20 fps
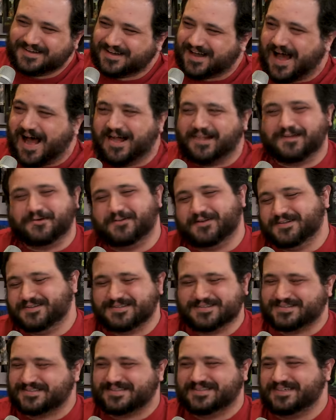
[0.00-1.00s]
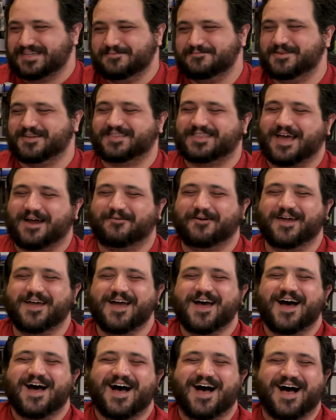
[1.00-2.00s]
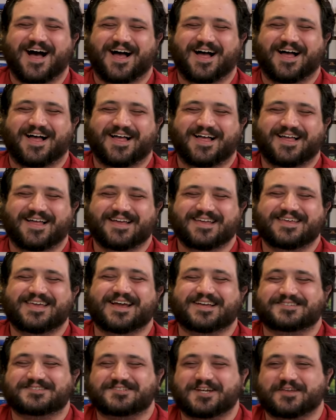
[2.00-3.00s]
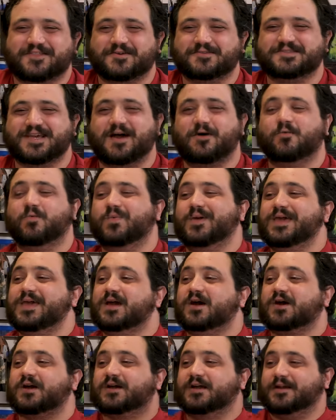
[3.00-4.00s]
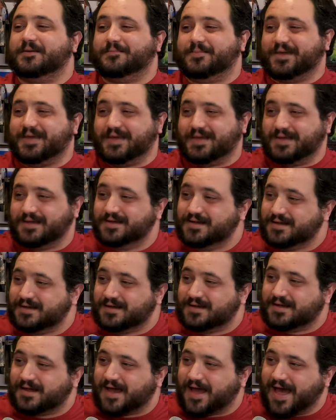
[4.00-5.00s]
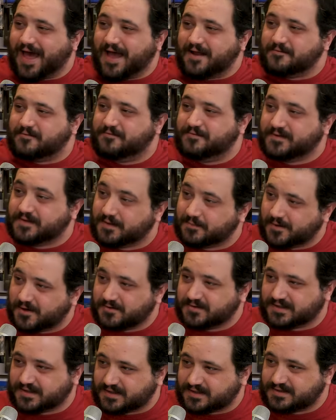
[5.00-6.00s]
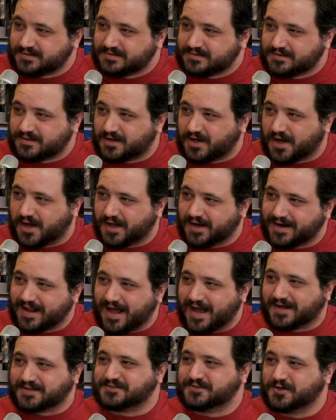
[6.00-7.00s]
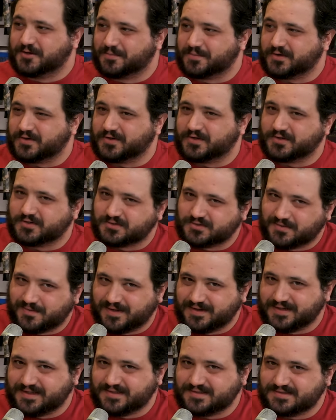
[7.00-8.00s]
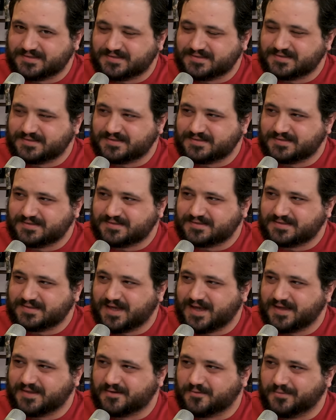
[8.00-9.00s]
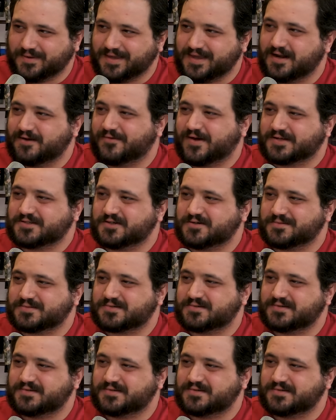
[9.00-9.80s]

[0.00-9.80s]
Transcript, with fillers: Hollywood just deemed it that way. Uh, yes, check those out. We are going to be at PhilaMOCA on October 22nd, the weekend of October